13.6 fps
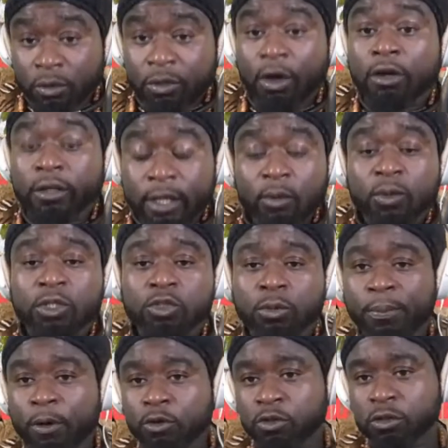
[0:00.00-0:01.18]
thought they were
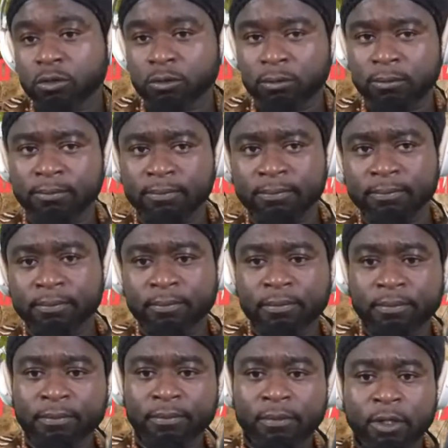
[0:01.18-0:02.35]
supposed to.
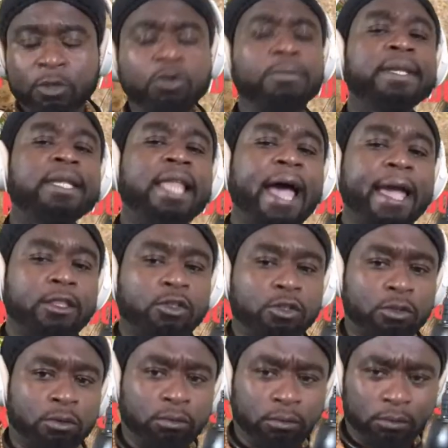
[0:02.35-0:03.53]
You've been lied
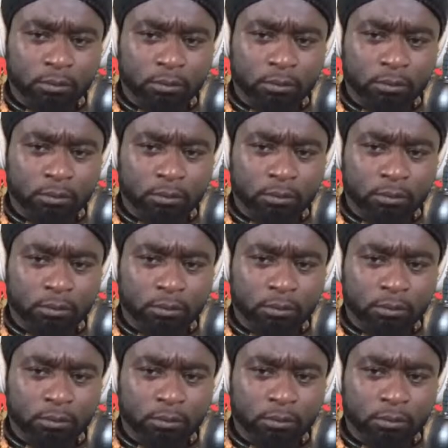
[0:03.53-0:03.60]
to.